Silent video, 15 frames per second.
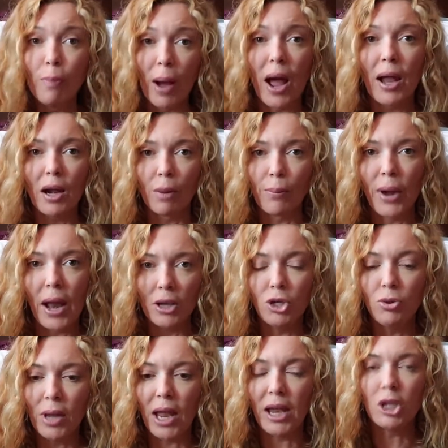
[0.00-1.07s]
bought a brand
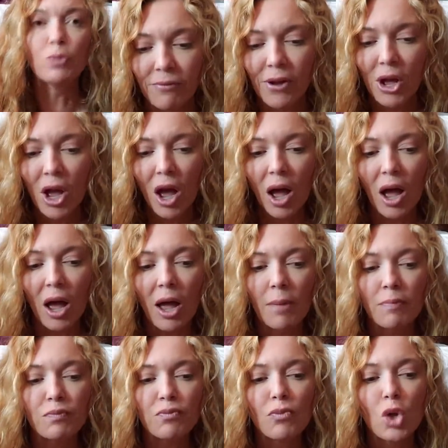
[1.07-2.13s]
new cage.
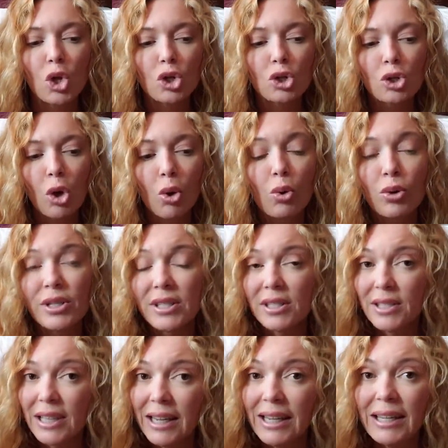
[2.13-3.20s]
So
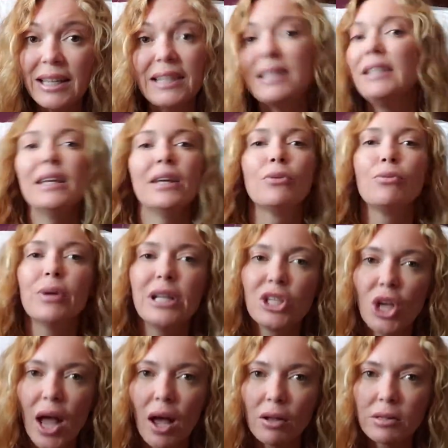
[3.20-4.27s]
Christine did reach
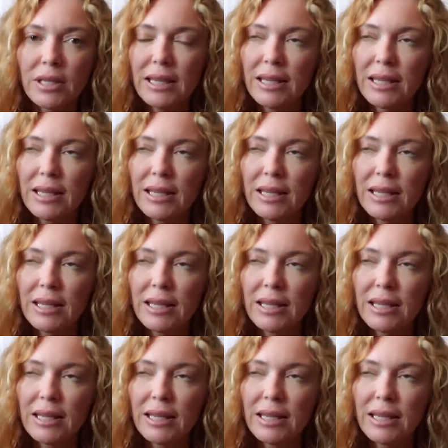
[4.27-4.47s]
out to